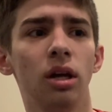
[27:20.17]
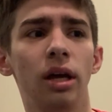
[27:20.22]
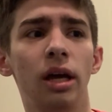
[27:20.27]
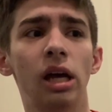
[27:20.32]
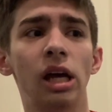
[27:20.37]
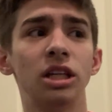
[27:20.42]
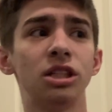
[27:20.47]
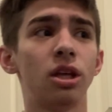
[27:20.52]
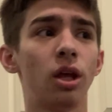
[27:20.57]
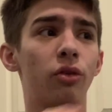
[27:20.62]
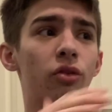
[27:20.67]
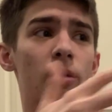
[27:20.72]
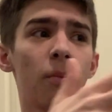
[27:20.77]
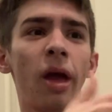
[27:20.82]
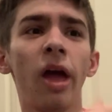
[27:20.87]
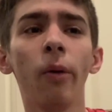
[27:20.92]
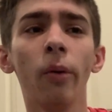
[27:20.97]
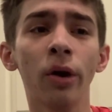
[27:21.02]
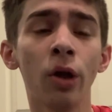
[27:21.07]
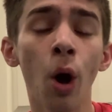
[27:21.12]
Is it from
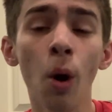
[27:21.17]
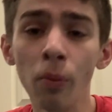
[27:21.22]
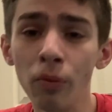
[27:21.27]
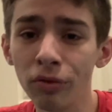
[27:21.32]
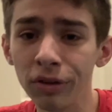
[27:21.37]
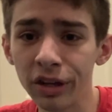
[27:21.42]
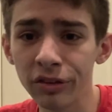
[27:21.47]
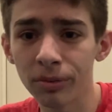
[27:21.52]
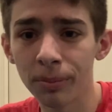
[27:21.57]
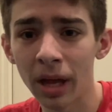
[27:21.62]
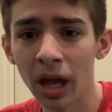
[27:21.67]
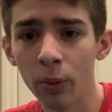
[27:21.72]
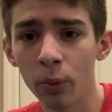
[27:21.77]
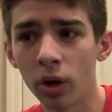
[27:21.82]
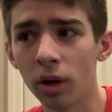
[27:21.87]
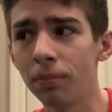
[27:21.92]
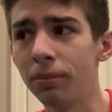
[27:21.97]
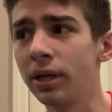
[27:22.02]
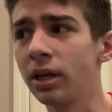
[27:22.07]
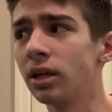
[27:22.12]
Hayward? Hopefully from Hayward,
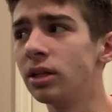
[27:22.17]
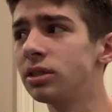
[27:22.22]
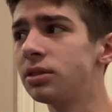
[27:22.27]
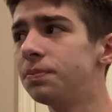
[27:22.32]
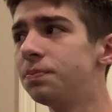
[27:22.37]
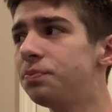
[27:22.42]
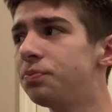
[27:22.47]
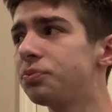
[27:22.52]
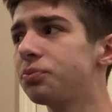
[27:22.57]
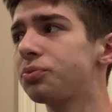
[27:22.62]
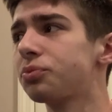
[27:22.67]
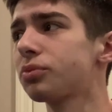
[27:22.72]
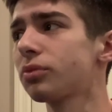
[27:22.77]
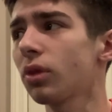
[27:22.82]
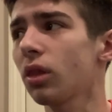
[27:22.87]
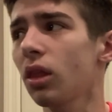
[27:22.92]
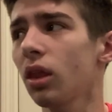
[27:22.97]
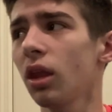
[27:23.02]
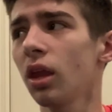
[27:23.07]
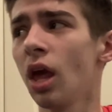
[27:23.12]
because,
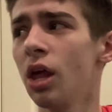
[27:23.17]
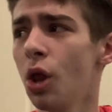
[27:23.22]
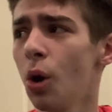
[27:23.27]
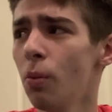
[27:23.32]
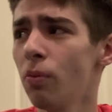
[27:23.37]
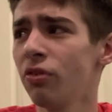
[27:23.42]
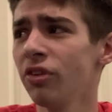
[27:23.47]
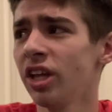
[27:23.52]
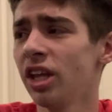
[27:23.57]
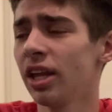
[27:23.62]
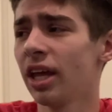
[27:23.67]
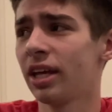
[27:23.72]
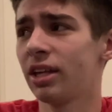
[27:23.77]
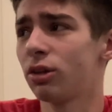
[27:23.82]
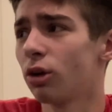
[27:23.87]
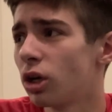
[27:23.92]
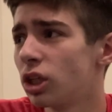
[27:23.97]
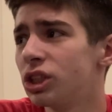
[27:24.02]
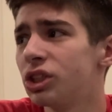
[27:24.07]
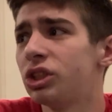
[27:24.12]
and hopefully like
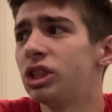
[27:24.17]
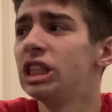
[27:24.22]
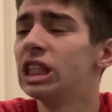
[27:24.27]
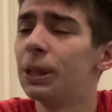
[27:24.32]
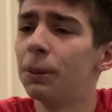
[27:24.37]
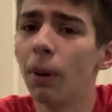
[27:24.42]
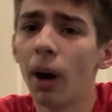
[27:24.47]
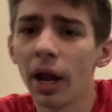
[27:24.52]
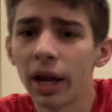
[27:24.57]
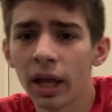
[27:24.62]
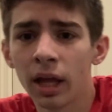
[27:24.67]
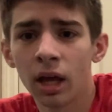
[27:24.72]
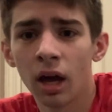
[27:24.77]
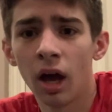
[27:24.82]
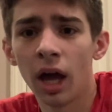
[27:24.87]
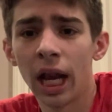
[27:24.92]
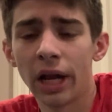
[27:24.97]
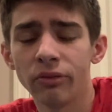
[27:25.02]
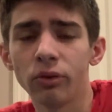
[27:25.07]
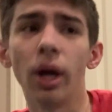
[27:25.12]
Darcy and Monica
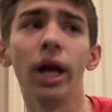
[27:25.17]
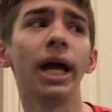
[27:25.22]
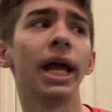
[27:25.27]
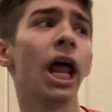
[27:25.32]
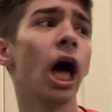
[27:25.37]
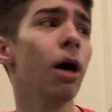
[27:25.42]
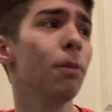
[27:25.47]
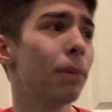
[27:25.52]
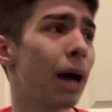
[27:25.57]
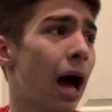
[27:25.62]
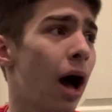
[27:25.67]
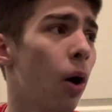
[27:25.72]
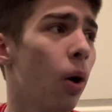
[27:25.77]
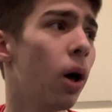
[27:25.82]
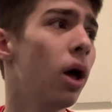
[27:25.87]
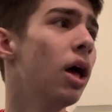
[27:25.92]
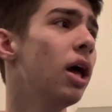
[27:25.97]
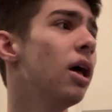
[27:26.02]
and everyone can help out.